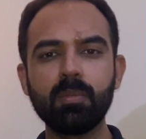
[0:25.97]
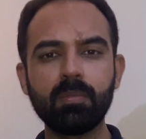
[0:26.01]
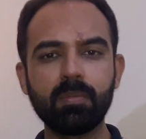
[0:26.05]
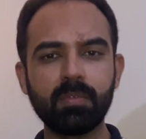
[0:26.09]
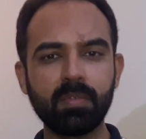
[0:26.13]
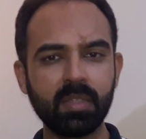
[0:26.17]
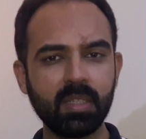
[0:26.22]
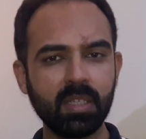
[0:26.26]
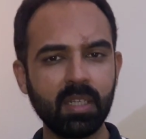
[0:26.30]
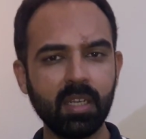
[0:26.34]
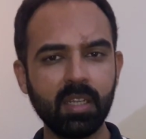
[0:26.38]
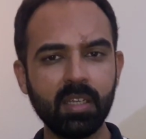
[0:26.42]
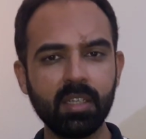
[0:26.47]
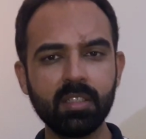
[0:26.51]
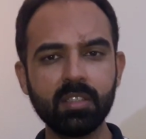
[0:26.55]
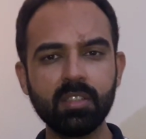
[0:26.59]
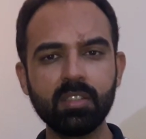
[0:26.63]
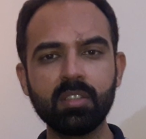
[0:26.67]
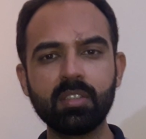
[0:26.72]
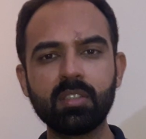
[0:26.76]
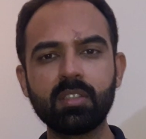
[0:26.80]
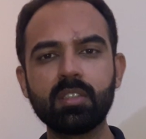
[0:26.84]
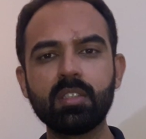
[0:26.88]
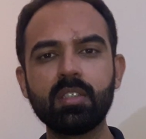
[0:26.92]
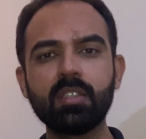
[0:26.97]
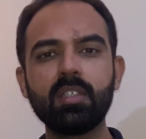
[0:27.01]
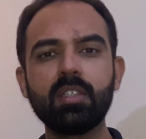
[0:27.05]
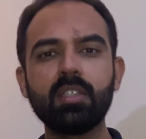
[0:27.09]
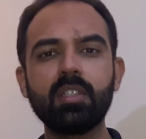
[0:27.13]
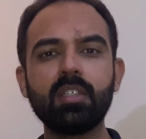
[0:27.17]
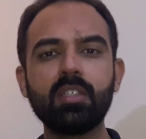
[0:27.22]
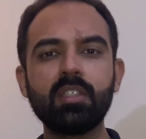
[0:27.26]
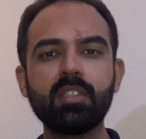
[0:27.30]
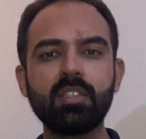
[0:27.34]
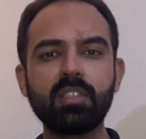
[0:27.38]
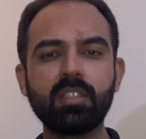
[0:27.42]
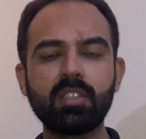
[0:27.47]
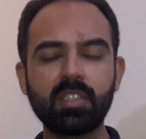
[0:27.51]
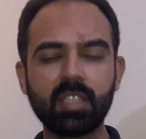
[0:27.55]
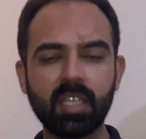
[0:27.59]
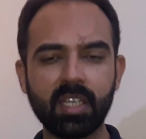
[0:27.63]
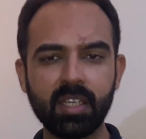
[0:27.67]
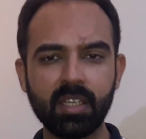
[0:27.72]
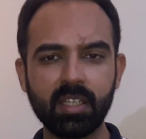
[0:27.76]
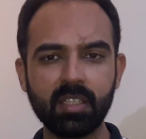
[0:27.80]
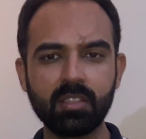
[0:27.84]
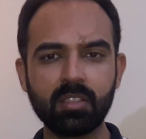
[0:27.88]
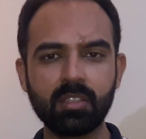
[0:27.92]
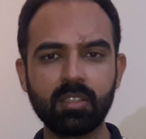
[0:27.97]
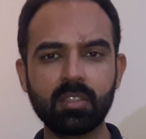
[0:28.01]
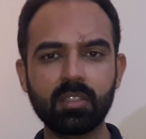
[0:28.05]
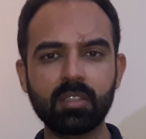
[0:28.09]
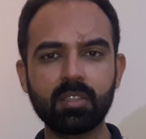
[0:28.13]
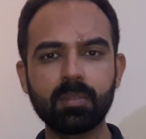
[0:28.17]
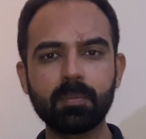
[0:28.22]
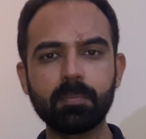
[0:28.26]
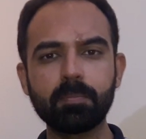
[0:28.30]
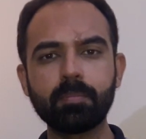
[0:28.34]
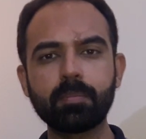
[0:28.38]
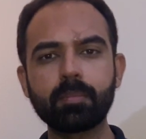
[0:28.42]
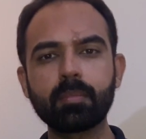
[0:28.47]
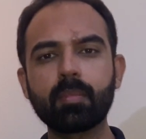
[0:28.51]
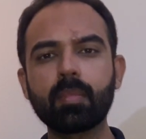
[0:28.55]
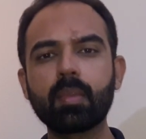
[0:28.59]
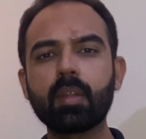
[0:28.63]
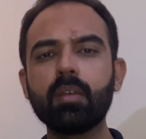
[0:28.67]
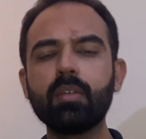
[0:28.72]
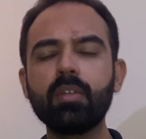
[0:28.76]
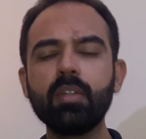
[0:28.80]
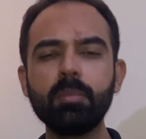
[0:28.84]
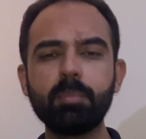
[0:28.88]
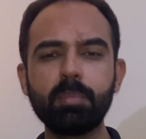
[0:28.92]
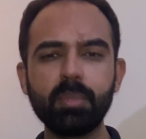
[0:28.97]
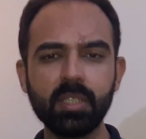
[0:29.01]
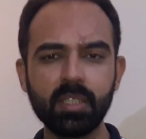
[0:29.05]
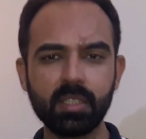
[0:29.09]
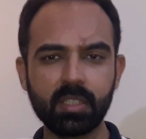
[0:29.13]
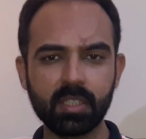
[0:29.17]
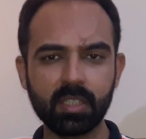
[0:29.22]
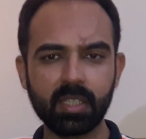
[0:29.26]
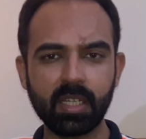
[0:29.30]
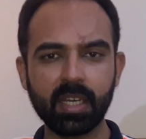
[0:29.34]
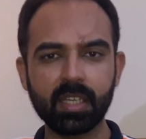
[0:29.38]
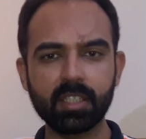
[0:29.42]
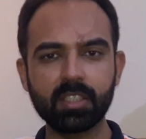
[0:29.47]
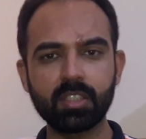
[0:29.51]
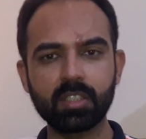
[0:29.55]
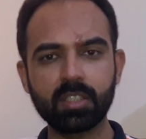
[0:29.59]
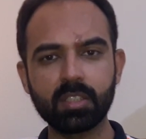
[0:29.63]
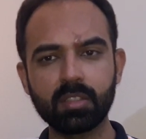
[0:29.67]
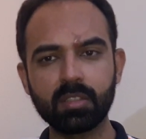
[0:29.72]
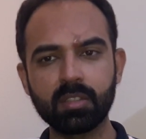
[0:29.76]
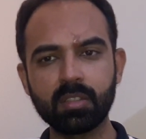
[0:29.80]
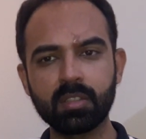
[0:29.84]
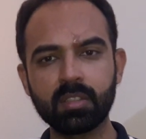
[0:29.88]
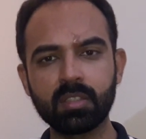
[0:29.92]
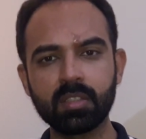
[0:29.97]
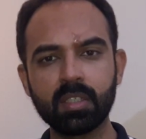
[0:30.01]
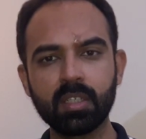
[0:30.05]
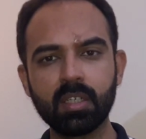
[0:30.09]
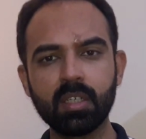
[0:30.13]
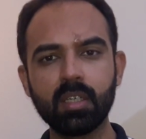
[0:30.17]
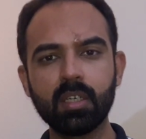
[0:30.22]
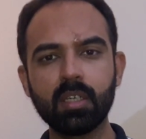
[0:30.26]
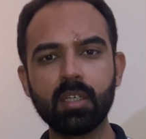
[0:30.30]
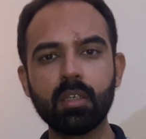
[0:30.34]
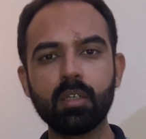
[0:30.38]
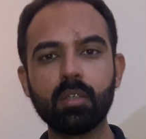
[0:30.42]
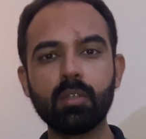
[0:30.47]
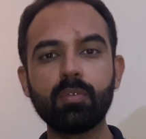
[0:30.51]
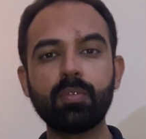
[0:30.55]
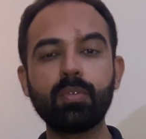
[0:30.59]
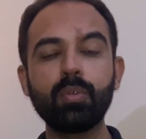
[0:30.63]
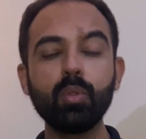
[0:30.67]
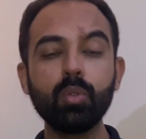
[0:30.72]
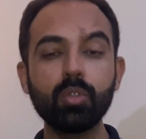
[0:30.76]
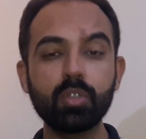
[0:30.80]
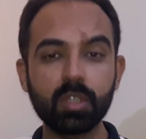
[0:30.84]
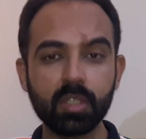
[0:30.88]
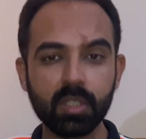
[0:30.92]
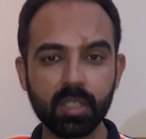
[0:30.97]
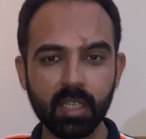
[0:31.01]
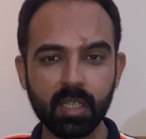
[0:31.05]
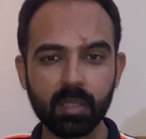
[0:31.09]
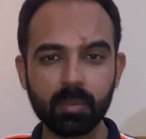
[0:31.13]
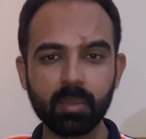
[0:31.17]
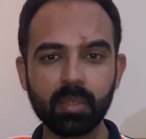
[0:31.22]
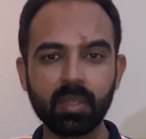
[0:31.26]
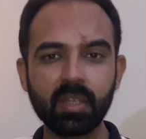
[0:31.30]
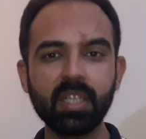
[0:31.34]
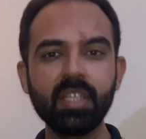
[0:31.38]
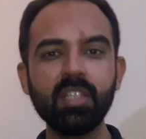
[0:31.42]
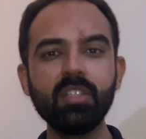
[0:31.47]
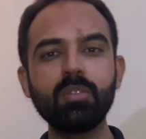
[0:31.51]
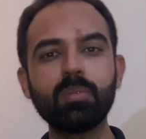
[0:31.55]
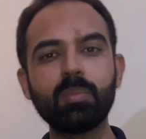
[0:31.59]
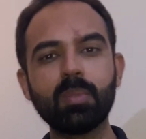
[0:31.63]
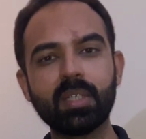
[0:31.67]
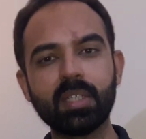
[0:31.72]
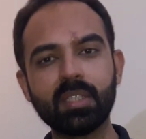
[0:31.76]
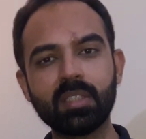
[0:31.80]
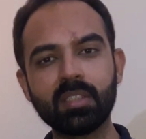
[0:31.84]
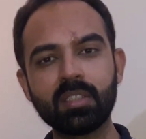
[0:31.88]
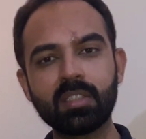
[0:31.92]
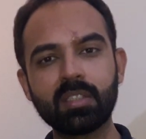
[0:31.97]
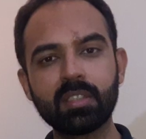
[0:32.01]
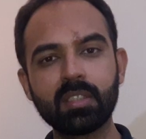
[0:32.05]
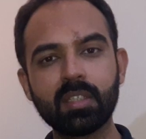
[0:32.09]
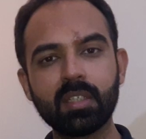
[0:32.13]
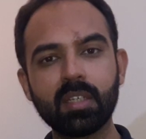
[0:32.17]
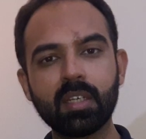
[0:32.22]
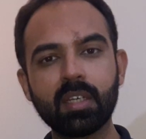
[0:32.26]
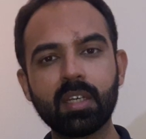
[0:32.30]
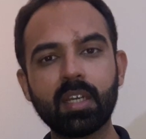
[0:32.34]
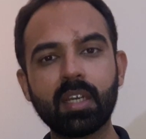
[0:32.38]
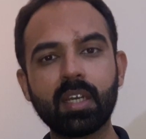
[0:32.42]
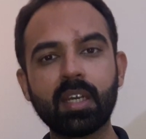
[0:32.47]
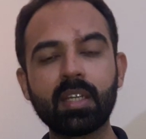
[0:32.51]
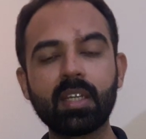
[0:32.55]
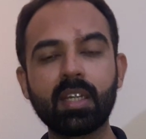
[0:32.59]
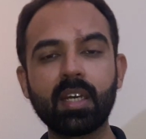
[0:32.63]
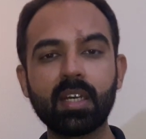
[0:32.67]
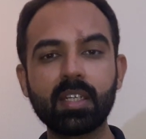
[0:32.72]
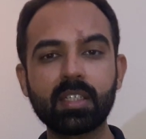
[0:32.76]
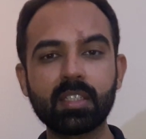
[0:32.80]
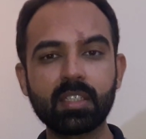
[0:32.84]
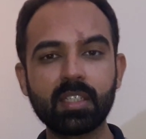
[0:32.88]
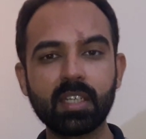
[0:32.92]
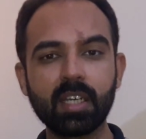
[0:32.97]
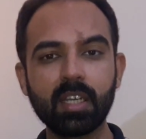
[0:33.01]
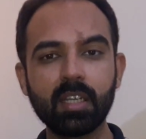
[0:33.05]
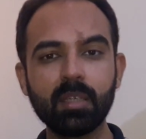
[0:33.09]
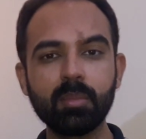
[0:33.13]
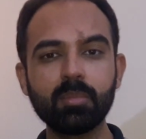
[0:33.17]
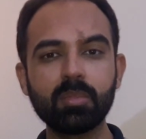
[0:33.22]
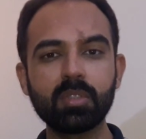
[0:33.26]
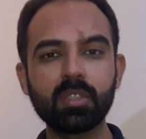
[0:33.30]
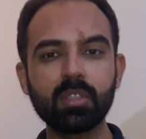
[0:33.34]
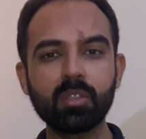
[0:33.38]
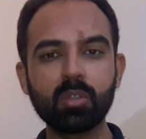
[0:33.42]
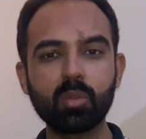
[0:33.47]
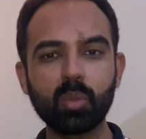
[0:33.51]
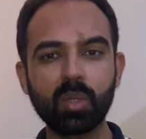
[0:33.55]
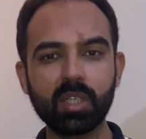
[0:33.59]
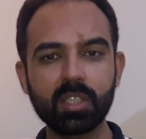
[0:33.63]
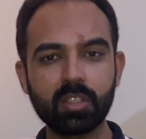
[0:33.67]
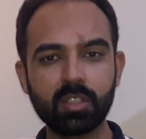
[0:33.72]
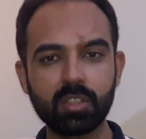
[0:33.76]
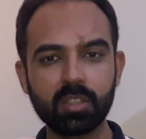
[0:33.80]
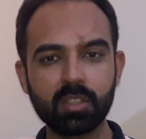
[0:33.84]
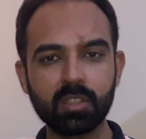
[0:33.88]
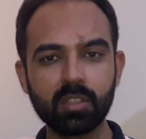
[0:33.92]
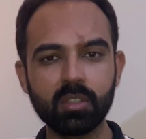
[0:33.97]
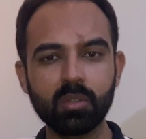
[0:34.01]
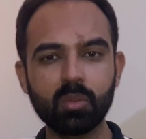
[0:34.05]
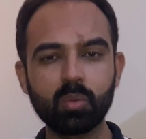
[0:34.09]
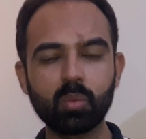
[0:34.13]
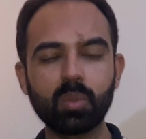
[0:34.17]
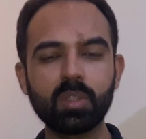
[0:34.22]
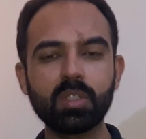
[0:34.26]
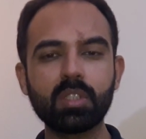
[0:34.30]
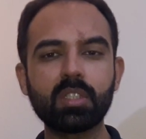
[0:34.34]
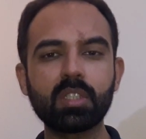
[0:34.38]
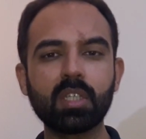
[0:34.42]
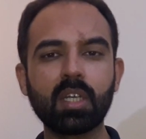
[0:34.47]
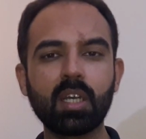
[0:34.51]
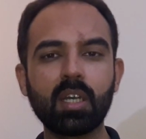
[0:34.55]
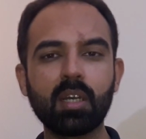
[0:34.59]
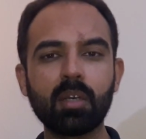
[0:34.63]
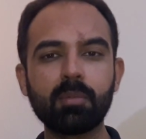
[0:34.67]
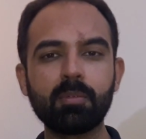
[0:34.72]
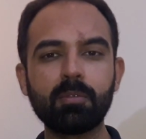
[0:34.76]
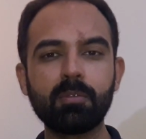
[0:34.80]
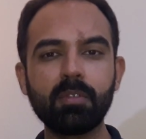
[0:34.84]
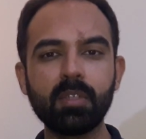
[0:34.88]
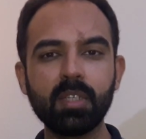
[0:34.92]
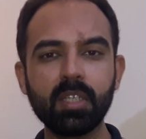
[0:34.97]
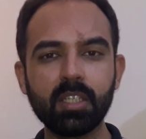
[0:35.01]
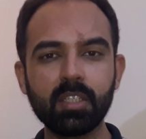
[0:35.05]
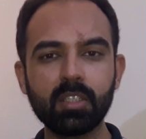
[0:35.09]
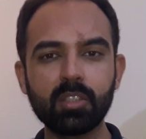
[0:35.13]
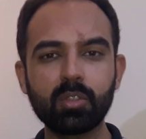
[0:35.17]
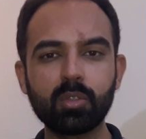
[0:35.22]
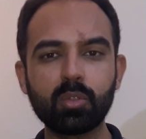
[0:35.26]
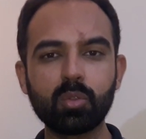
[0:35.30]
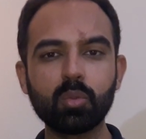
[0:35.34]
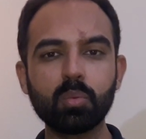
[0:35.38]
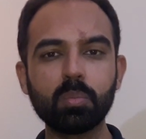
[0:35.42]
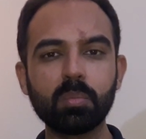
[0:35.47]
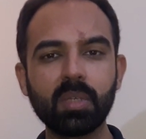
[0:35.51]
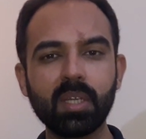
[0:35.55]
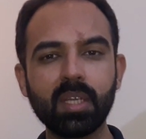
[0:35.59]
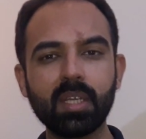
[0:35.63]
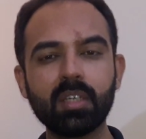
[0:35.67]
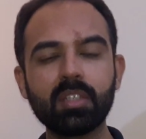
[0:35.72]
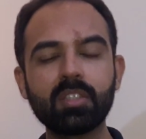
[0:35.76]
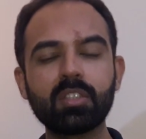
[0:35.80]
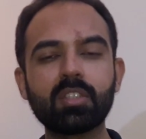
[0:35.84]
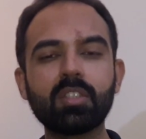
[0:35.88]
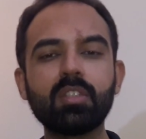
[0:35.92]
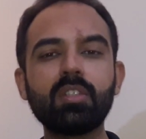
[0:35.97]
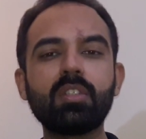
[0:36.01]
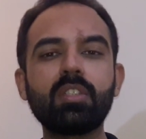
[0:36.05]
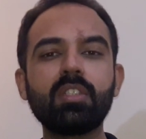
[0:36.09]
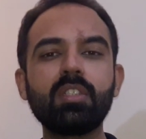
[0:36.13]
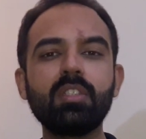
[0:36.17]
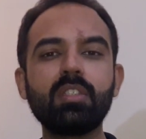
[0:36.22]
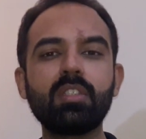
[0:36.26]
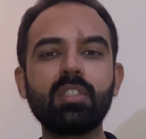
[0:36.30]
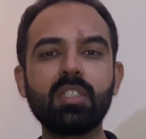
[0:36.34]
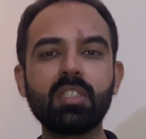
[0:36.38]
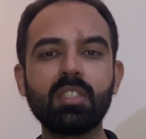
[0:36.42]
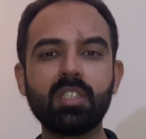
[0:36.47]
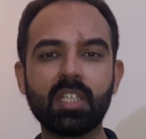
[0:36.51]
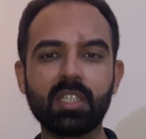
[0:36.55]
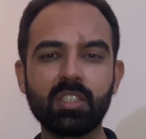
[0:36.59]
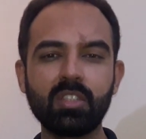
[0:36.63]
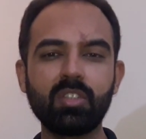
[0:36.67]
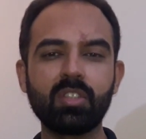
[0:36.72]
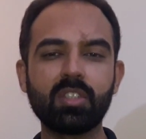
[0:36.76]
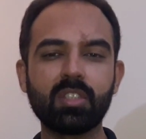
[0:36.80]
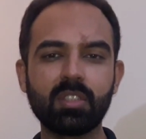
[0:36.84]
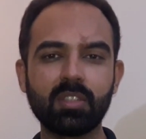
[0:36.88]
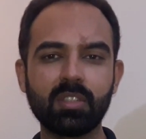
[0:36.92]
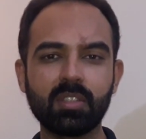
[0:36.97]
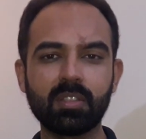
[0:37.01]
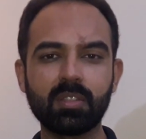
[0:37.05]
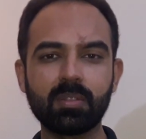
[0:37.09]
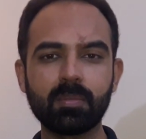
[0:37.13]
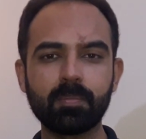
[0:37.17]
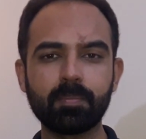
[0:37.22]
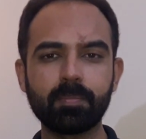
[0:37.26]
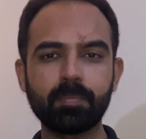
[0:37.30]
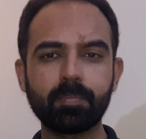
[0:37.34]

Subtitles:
feelings, states, repeated actions, future time arrangements, and at times in questions which are phrased to make certain suggestions.